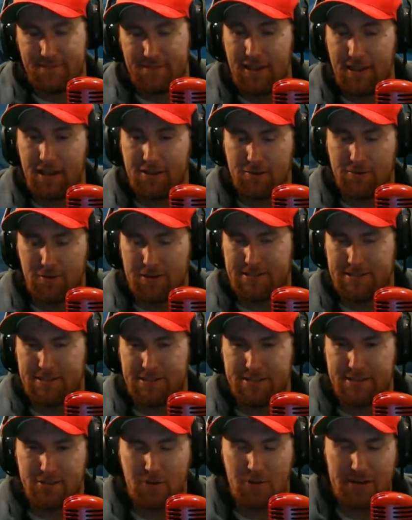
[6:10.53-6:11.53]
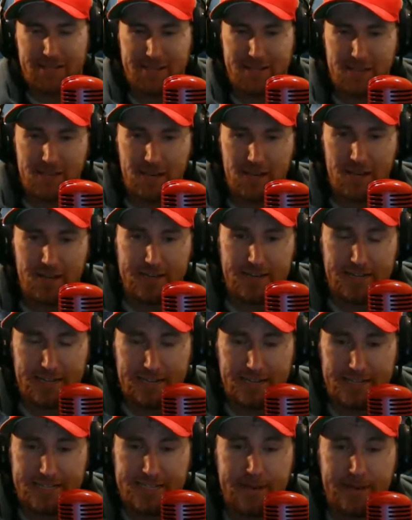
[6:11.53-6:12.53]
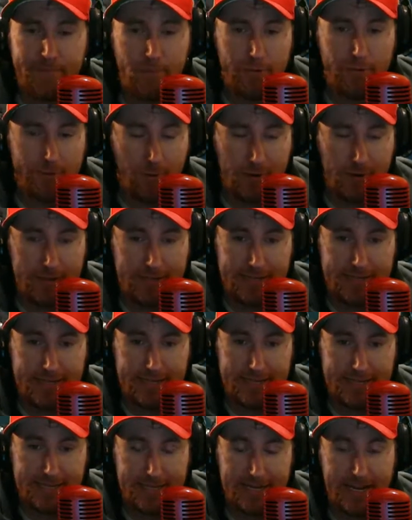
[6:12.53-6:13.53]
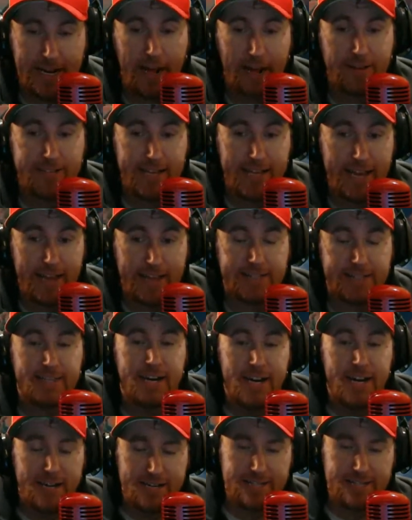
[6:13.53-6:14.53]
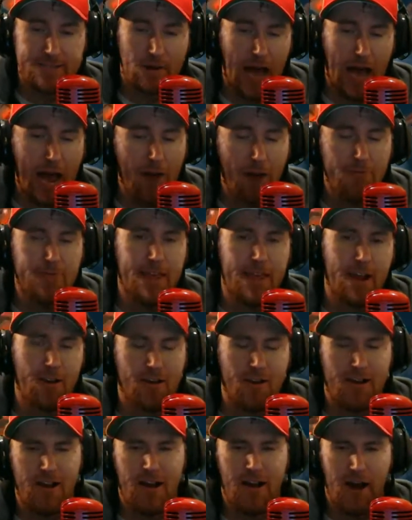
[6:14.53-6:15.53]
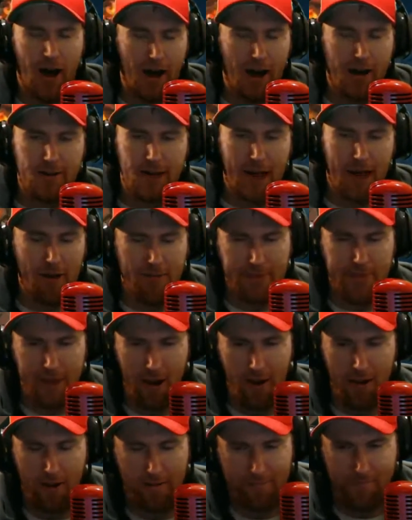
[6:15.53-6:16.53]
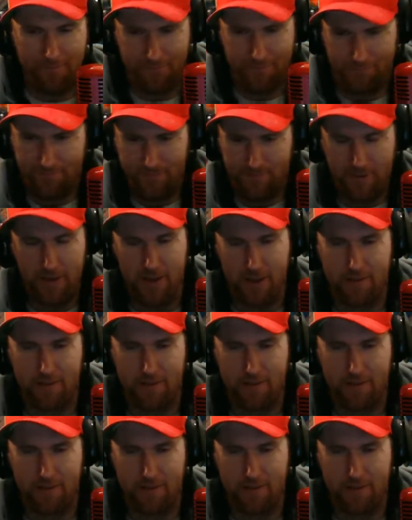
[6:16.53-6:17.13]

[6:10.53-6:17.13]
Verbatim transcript: Yeah, 20, yeah. 20 the, de- December of 2016. I'll say this because yeah, December there, 2016. just say that. or October. That's yeah.